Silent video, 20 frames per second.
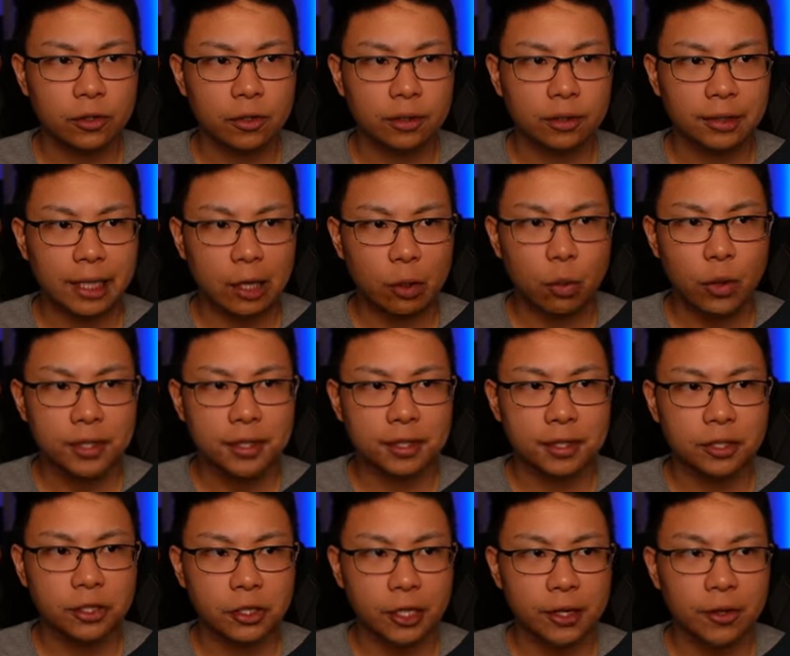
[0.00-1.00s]
like, what's the
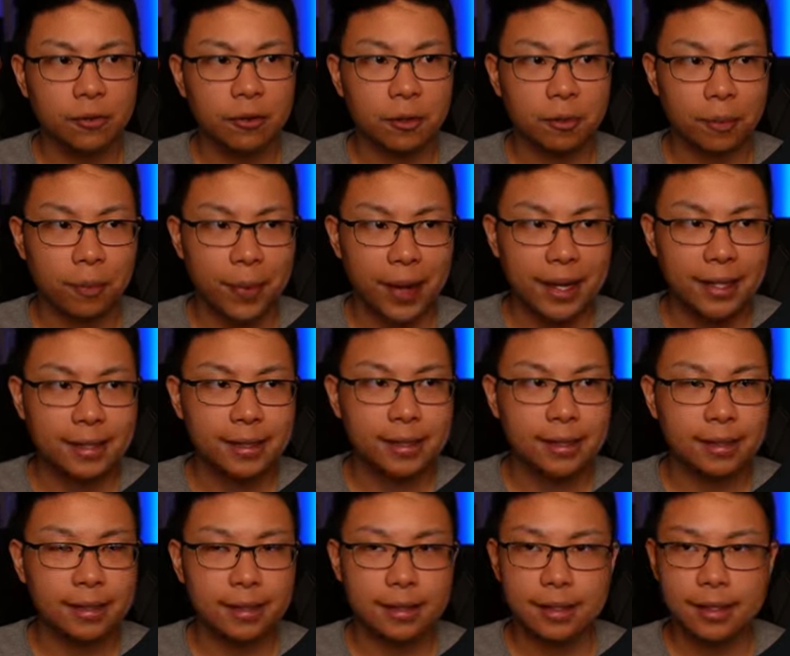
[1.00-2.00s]
general
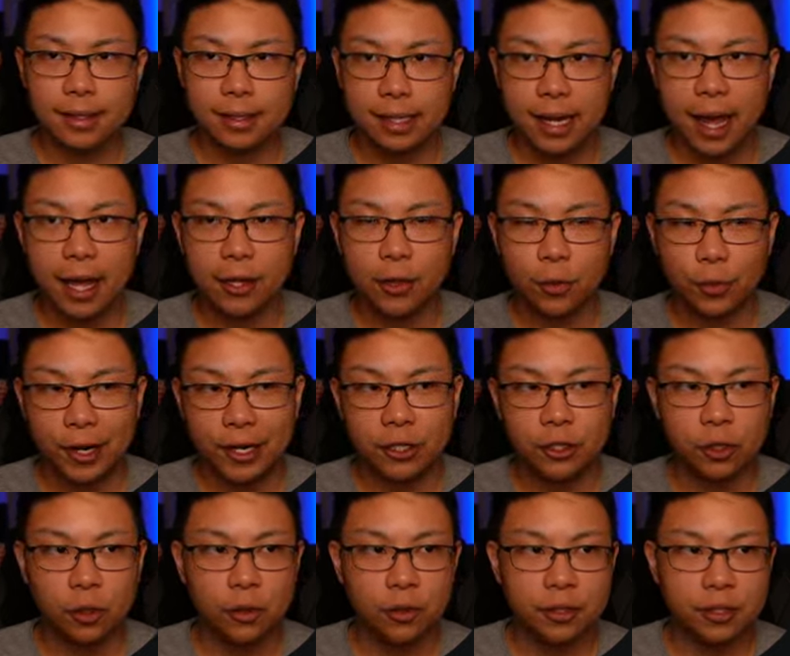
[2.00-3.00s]
best stat
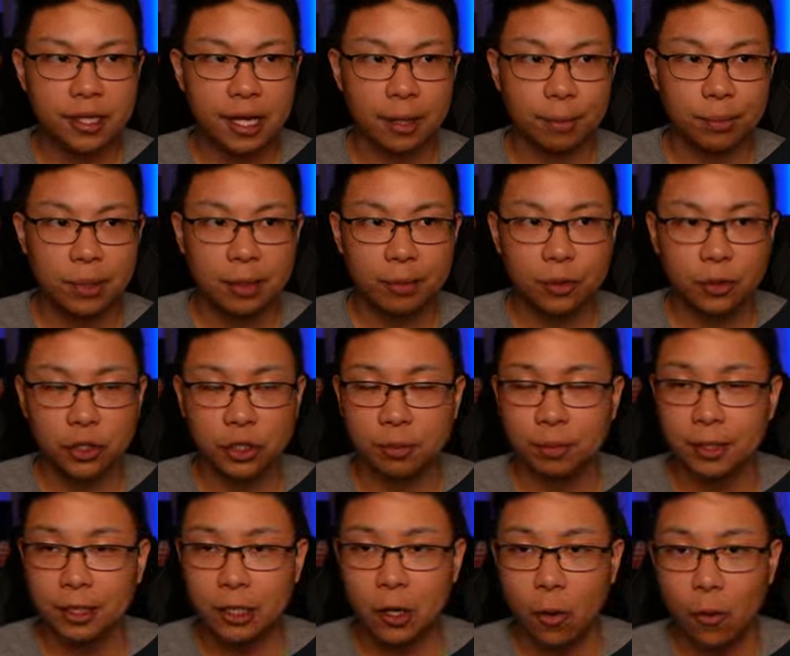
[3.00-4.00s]
thresholds that people should
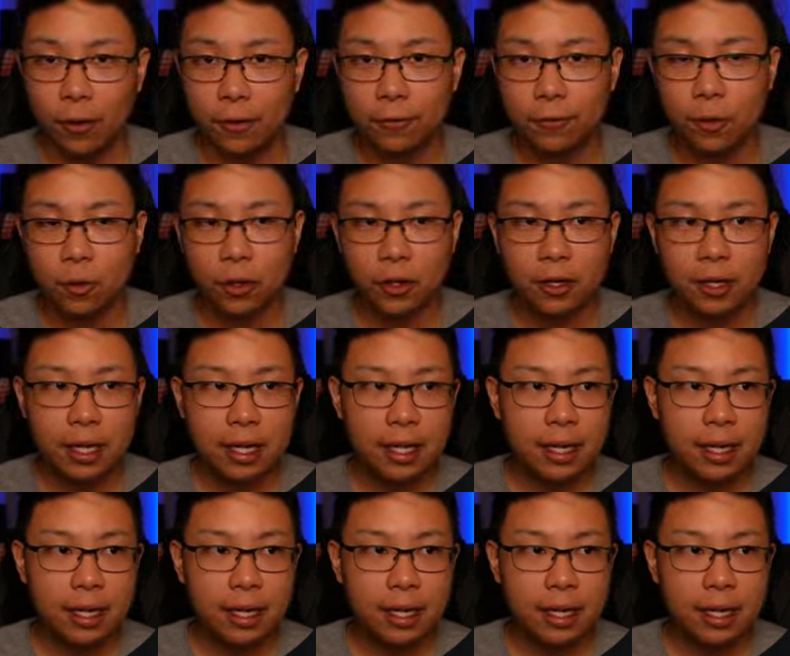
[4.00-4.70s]
be going for?